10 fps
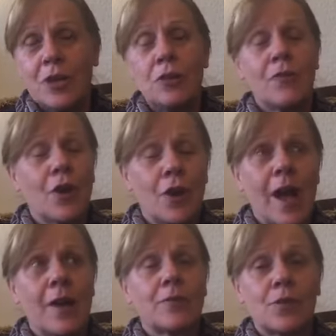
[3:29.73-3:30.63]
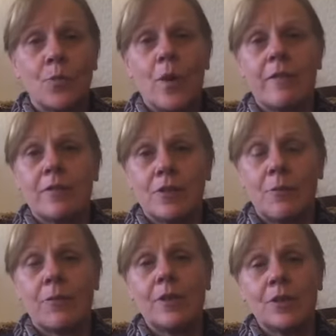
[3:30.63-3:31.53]
You've got to have somewhere and
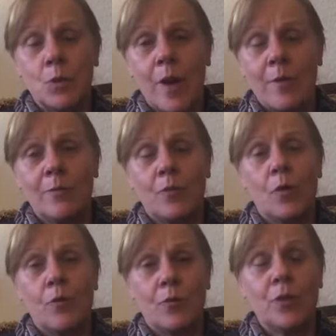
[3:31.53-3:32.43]
something to aim for